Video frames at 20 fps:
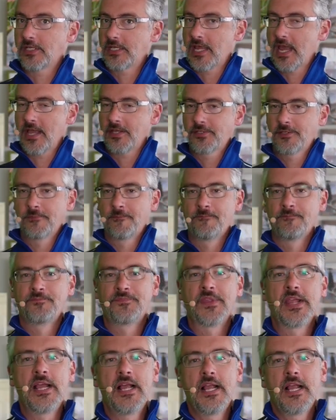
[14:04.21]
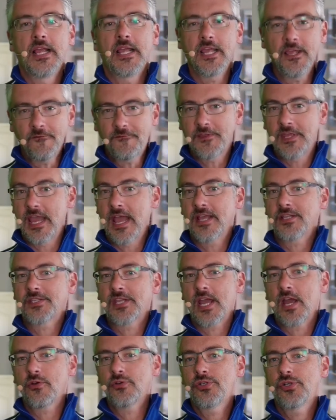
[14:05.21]
Yes. If yes,
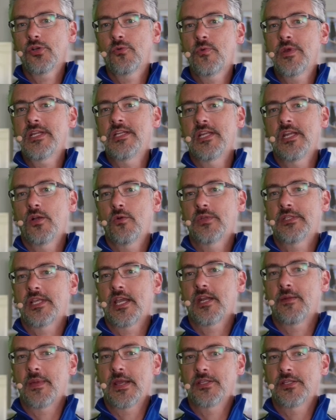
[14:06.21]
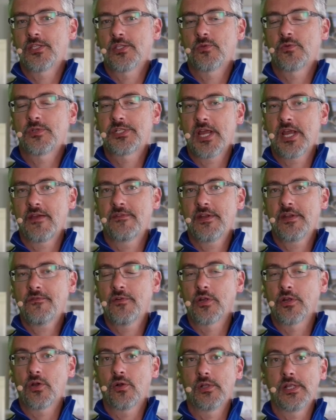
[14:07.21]
how should we deal with databases which have a
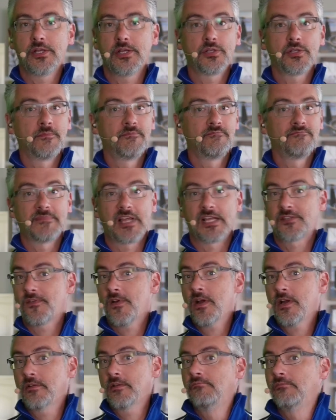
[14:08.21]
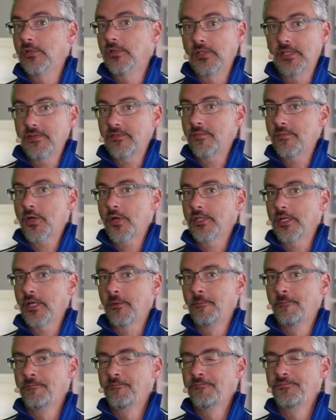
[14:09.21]
different collation? That's fine. You leave them on
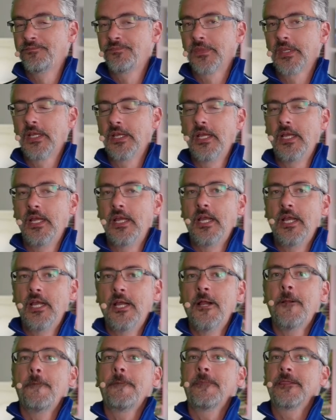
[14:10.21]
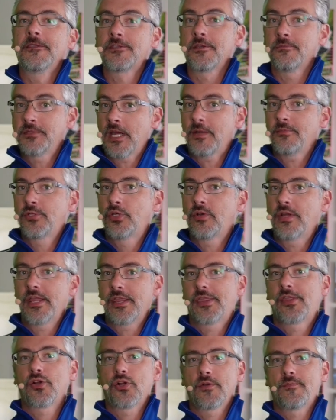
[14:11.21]
there. Sometimes you'll get
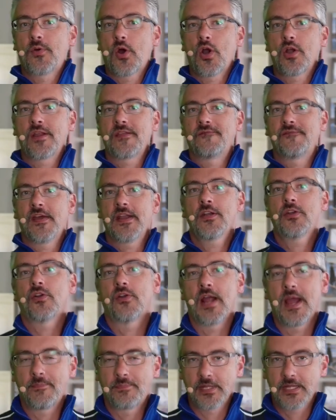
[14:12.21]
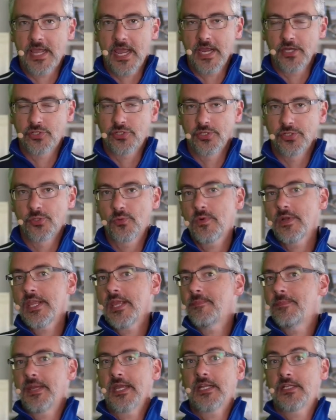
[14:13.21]
third-party vendor applications where
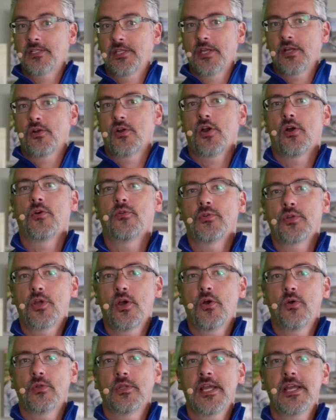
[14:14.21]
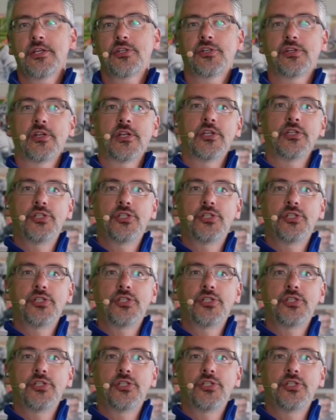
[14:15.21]
they picked their own collation.